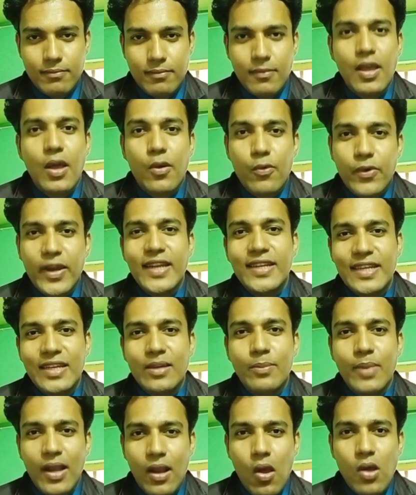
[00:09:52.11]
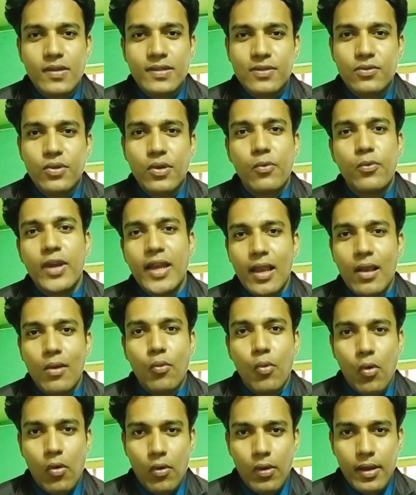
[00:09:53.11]
Reading belongs to the real
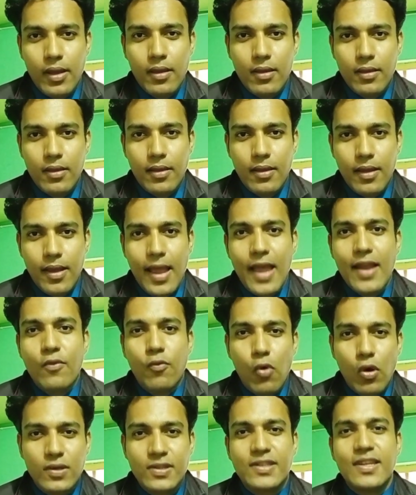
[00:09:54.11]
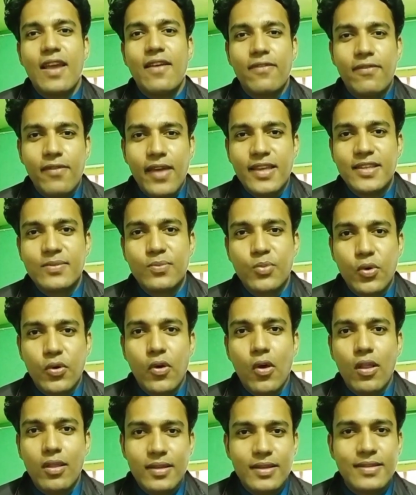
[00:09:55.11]
world, and WhatsApp, Facebook,
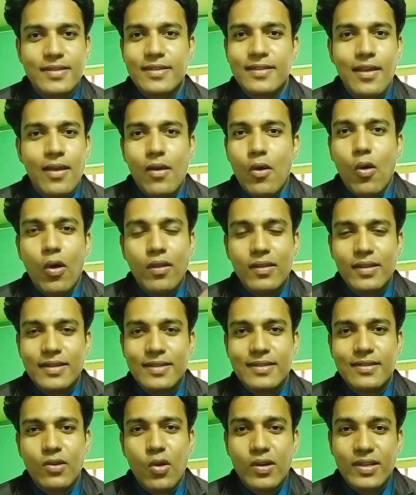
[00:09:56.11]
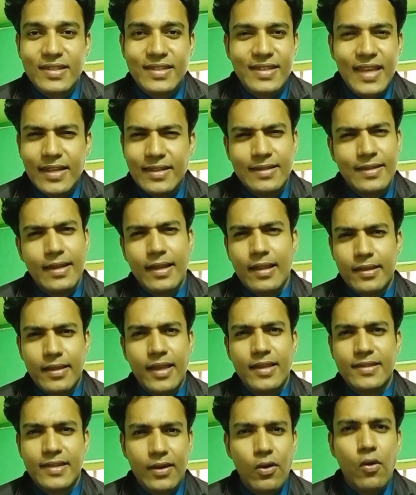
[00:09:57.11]
all these nonsensical things,
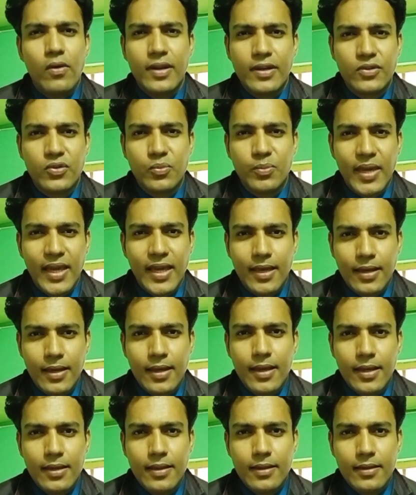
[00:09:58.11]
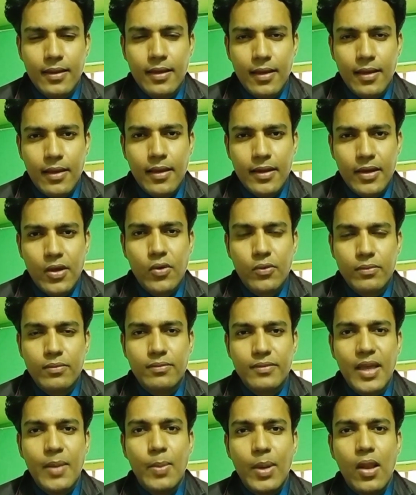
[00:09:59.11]
according to me,
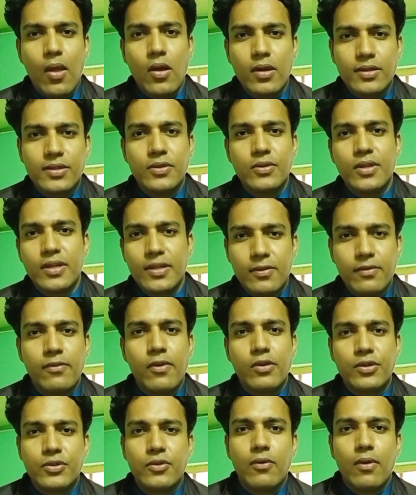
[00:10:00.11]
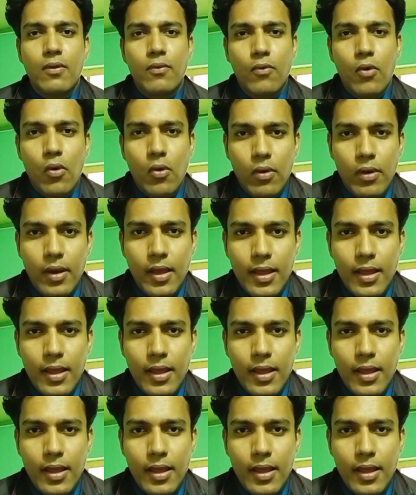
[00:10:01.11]
they belong to the virtual world.